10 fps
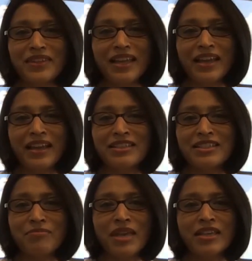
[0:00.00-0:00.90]
and
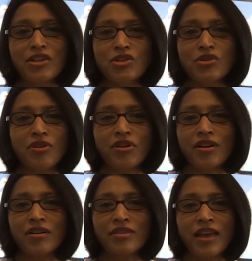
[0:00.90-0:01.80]
making
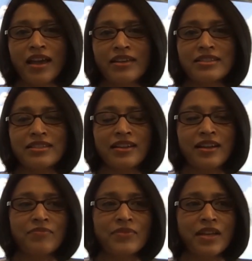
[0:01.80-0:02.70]
sure that
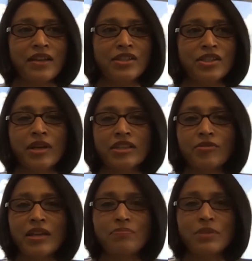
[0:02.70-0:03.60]
um, you get the
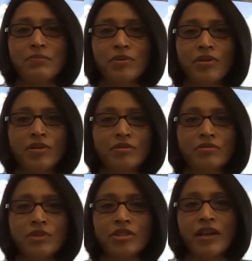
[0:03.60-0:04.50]
right people
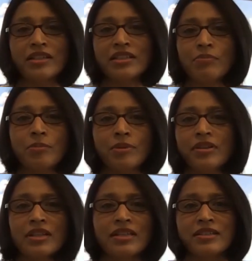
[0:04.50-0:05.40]
with the right
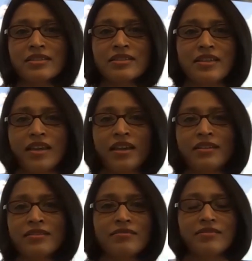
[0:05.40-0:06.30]
capabilities
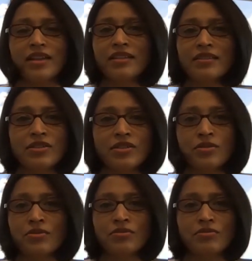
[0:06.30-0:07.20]
in in the
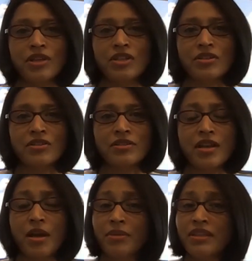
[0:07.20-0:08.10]
two regions
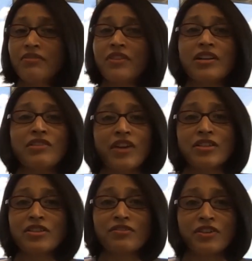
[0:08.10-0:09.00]
but they're very very
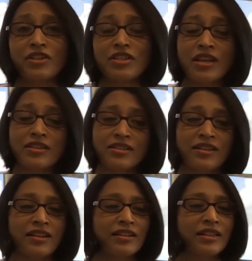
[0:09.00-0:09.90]
different and uh,